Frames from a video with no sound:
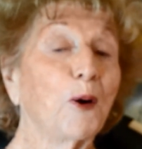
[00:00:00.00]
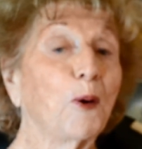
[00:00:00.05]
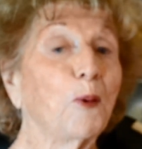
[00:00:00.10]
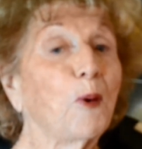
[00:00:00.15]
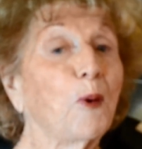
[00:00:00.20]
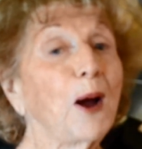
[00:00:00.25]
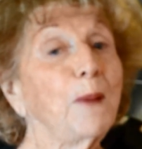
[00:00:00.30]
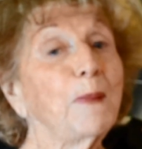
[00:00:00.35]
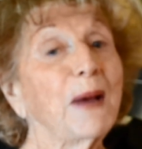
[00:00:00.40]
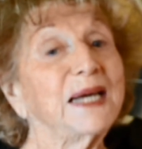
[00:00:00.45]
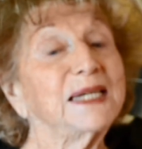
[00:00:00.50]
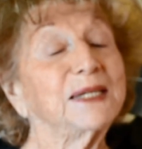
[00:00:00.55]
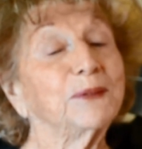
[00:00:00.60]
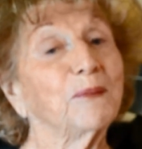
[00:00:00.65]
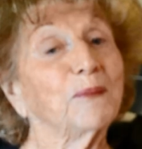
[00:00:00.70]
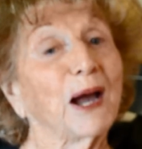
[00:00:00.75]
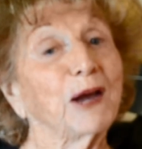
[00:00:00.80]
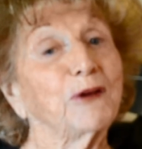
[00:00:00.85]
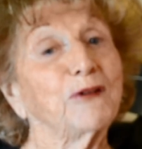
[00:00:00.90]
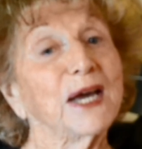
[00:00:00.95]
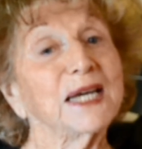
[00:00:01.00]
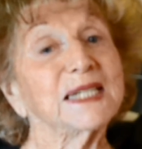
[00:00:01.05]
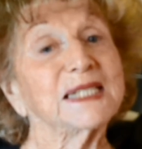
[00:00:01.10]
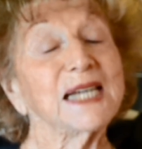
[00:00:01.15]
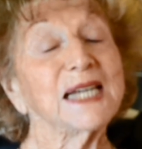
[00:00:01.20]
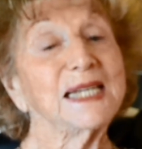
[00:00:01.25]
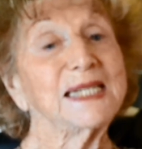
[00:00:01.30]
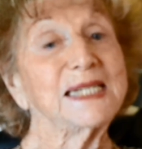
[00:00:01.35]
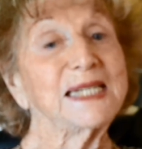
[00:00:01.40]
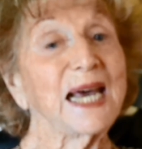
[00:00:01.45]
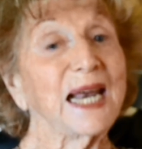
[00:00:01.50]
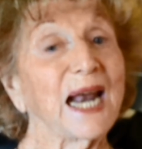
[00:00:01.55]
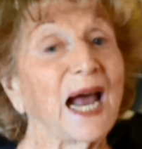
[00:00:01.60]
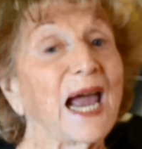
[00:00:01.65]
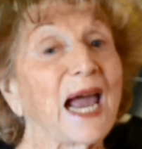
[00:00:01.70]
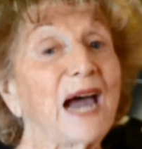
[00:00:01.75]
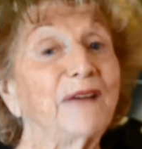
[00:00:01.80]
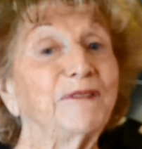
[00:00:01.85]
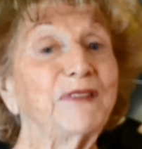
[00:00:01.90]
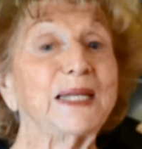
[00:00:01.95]
Why my grandson said, I
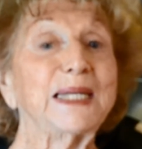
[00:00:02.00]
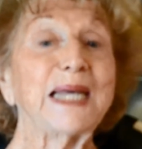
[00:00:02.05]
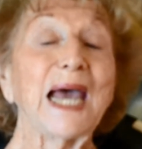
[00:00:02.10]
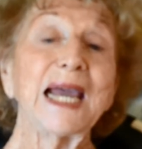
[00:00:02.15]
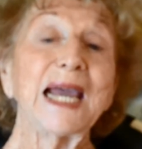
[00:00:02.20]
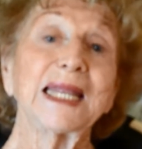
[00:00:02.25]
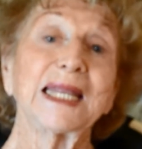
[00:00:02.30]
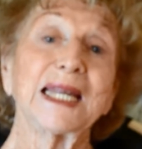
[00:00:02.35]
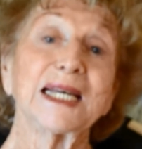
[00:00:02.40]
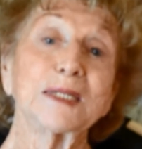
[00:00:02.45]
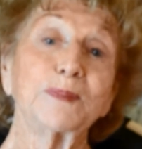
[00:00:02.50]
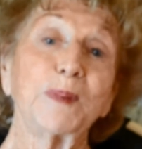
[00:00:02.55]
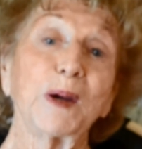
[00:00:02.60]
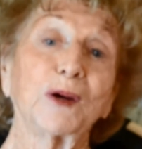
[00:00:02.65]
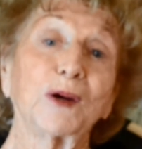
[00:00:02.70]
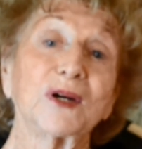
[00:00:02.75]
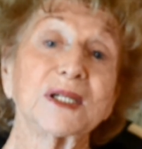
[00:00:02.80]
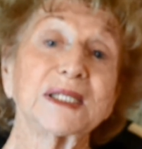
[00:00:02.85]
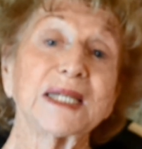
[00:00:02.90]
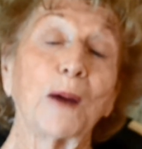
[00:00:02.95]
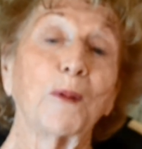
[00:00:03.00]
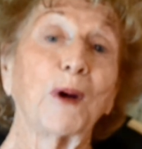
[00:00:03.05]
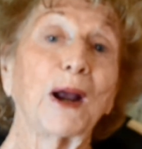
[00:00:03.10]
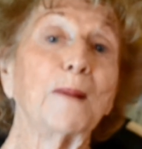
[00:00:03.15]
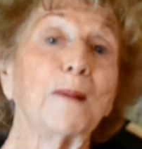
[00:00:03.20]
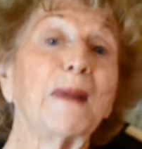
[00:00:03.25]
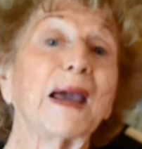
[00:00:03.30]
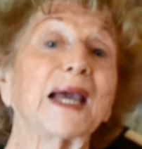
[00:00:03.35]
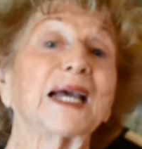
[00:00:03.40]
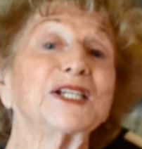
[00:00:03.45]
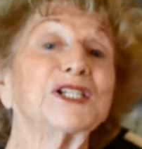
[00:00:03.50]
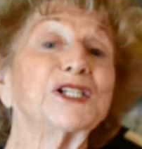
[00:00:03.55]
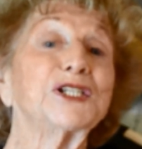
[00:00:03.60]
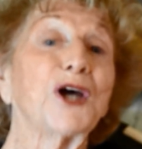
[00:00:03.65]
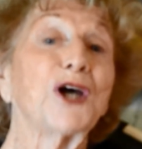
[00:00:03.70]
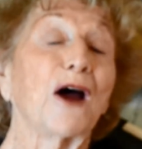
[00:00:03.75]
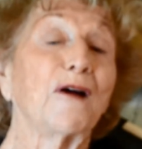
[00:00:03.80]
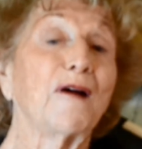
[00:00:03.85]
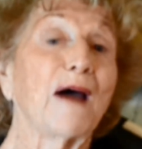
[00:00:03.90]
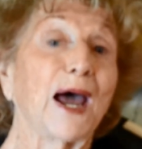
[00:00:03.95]
have to take this because I want to make a
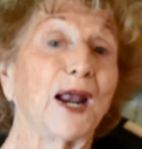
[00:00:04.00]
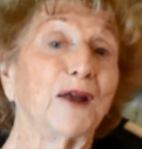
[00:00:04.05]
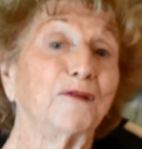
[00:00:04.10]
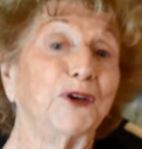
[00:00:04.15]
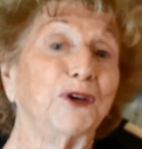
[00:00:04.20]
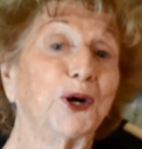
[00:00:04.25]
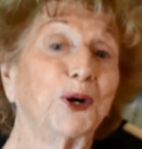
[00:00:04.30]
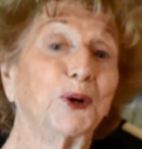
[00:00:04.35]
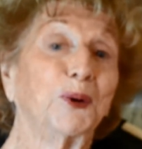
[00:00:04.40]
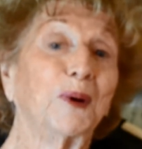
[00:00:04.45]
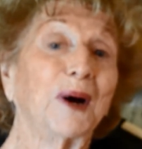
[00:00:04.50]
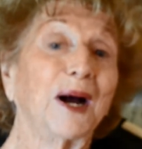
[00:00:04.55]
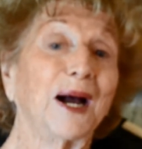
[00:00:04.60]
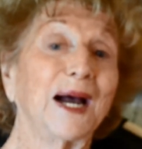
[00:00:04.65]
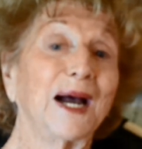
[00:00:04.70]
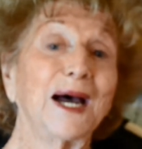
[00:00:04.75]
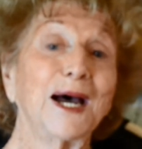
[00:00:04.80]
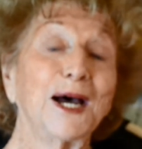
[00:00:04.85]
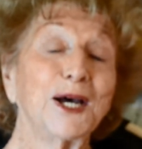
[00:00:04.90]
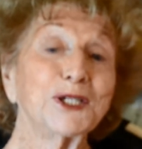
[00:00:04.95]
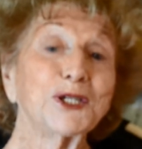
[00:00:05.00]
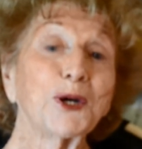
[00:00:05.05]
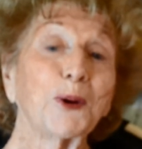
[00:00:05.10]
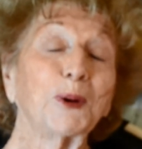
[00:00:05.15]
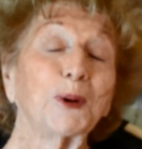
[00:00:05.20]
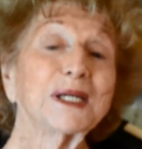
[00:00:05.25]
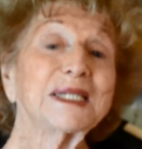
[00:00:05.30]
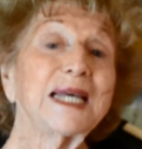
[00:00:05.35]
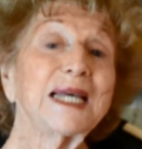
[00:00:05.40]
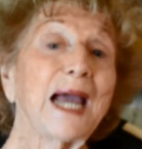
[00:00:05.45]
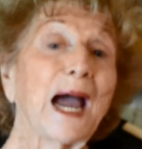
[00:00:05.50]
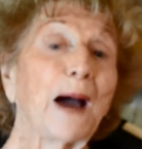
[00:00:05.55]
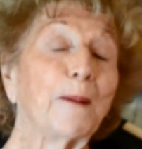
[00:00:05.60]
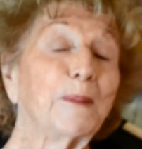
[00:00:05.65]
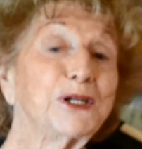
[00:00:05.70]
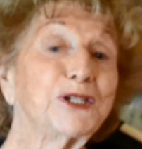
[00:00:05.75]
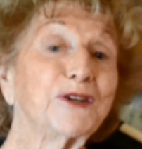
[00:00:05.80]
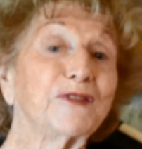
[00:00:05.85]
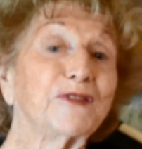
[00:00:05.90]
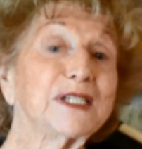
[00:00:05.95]
star out of you. So we'll see how
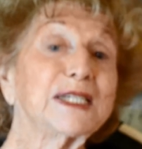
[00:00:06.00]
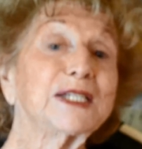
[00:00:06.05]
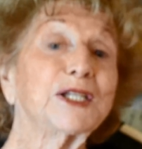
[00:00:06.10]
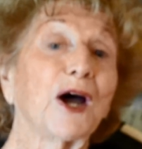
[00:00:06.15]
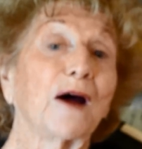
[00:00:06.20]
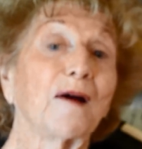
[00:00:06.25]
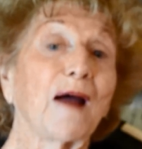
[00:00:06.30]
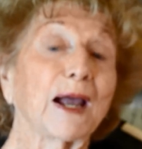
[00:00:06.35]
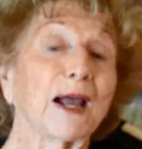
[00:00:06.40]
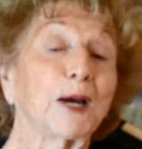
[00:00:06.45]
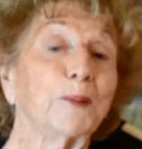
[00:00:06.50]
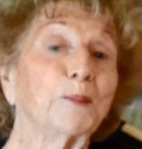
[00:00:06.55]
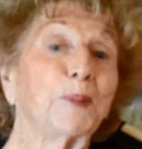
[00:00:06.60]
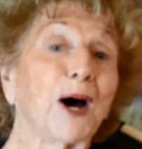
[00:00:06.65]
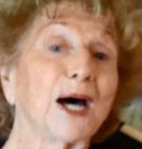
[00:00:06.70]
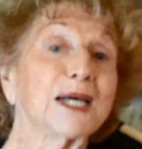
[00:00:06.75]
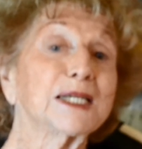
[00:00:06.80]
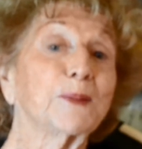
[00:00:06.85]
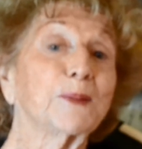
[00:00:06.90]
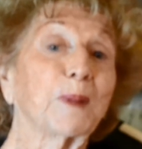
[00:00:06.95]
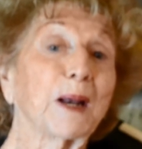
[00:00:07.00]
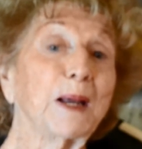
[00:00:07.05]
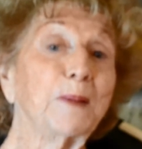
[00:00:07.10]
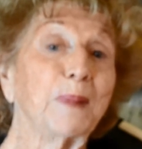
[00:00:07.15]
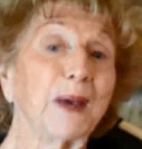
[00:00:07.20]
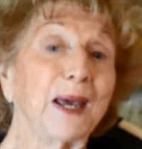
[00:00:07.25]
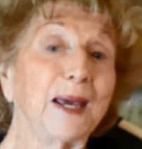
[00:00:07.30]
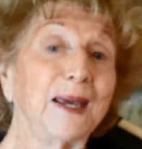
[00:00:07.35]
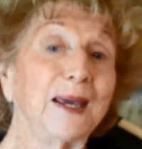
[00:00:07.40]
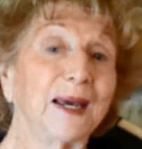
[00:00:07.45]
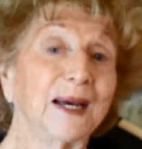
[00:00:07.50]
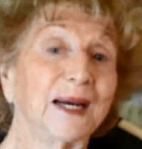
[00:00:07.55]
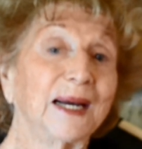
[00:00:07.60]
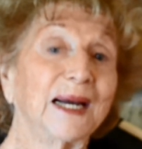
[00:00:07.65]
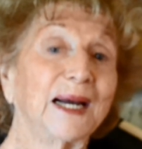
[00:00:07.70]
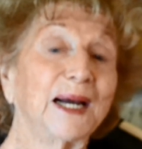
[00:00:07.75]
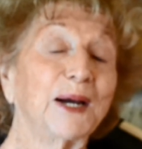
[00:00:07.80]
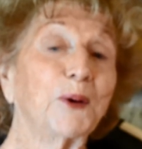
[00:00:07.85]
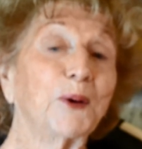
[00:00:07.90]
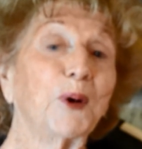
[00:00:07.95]
of a star I can possibly be
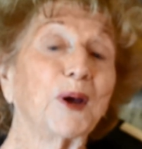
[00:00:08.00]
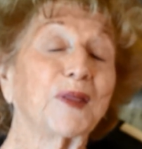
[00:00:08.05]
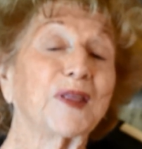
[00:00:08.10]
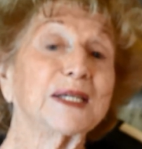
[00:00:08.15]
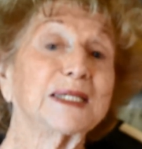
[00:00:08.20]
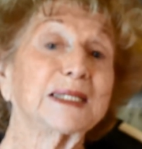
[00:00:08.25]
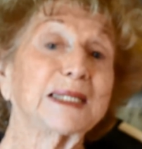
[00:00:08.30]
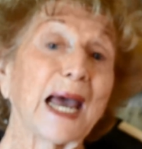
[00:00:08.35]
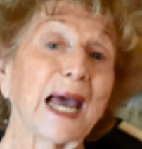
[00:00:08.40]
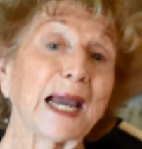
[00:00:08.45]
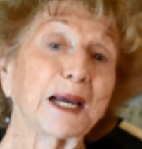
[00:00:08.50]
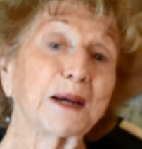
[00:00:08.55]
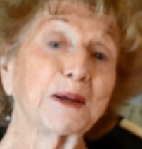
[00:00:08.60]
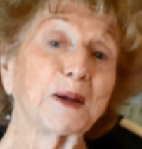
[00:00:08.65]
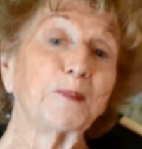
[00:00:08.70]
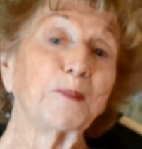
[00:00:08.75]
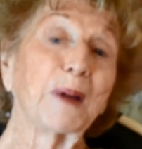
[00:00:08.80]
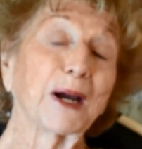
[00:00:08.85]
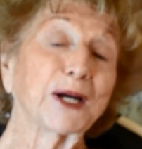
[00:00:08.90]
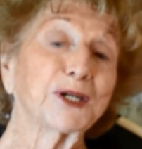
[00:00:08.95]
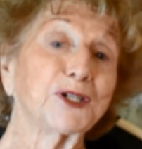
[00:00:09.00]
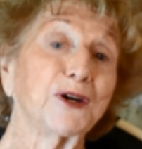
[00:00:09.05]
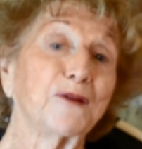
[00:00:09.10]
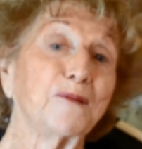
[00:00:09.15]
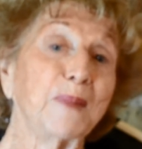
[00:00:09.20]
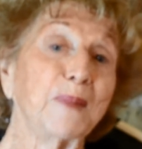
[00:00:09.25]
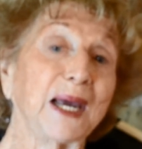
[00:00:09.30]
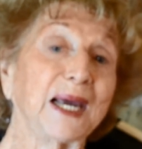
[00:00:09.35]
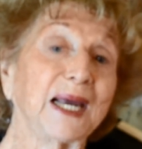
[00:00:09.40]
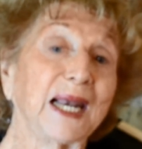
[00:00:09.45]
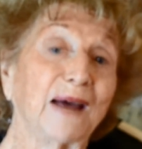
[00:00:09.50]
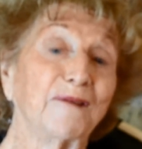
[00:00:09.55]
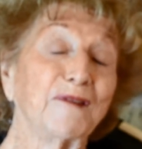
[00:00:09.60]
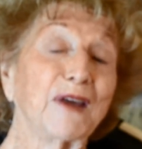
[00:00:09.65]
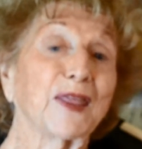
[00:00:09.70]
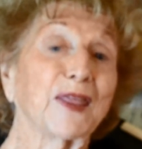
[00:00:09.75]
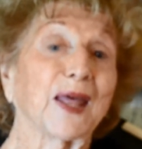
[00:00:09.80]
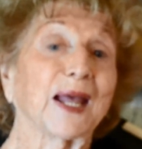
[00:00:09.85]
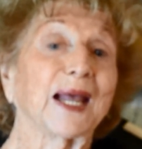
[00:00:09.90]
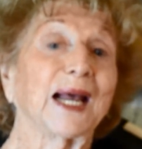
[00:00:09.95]
with his taking a picture of me and
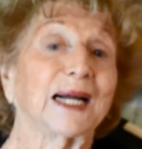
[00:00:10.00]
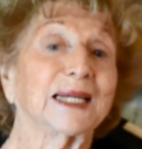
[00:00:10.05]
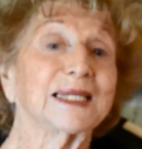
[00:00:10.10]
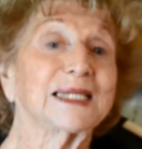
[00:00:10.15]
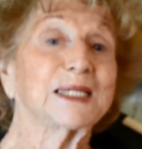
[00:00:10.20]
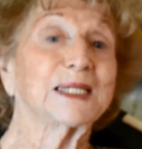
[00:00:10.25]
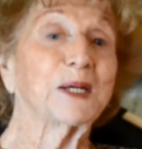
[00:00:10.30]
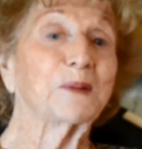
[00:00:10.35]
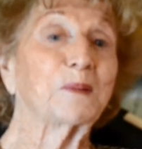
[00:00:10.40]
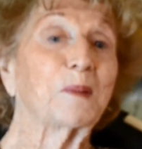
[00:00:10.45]
everything else.